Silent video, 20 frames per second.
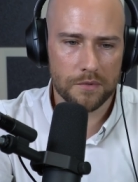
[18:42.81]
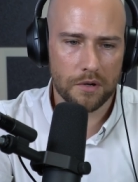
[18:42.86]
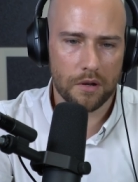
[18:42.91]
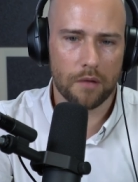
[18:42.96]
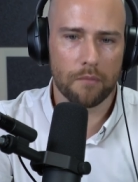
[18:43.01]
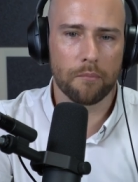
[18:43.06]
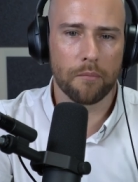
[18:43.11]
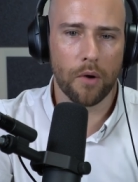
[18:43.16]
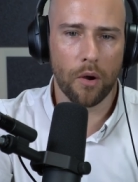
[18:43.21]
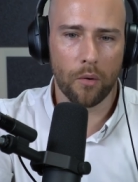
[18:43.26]
They're
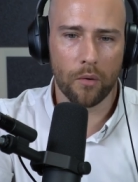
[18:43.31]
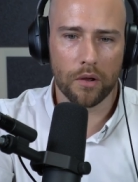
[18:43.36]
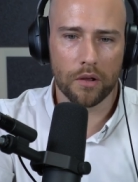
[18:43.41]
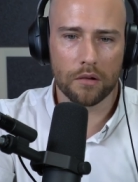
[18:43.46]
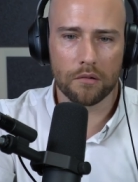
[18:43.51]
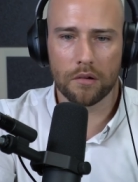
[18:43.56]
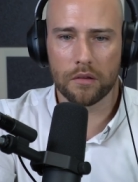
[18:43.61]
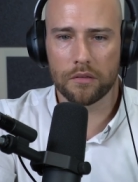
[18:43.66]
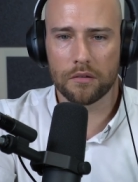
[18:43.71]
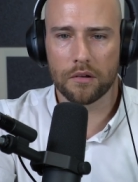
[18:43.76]
not
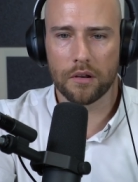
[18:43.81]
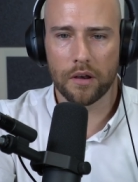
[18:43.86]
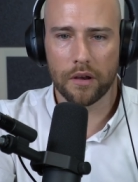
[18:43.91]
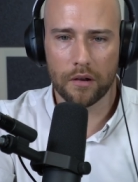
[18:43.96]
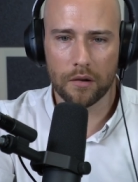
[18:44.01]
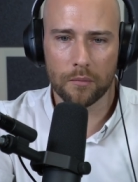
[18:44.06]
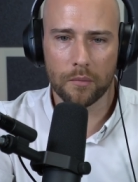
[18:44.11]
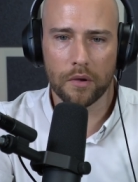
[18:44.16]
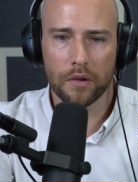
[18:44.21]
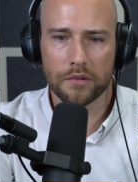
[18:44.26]
Boeing, right? They're not right,
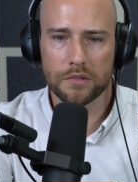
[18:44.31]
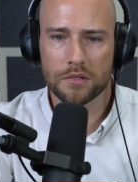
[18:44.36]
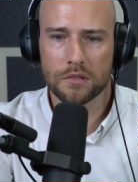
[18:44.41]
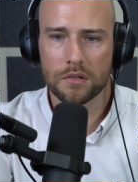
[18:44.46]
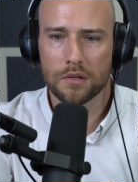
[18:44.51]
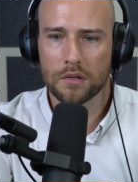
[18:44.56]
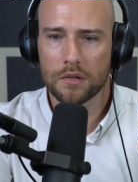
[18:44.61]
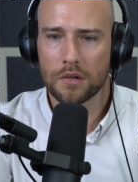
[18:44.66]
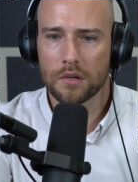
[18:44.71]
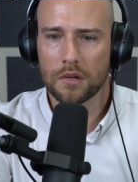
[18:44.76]
Airbus. Right.